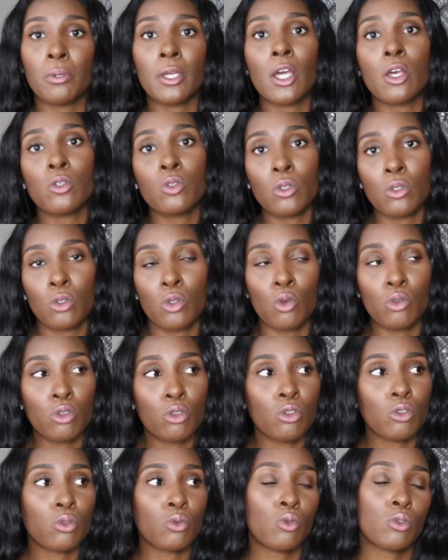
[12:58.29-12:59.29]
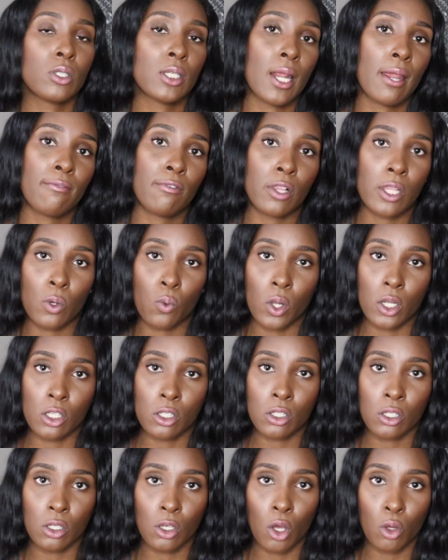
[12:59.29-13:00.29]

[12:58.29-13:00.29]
because those are the schools that I really wanted to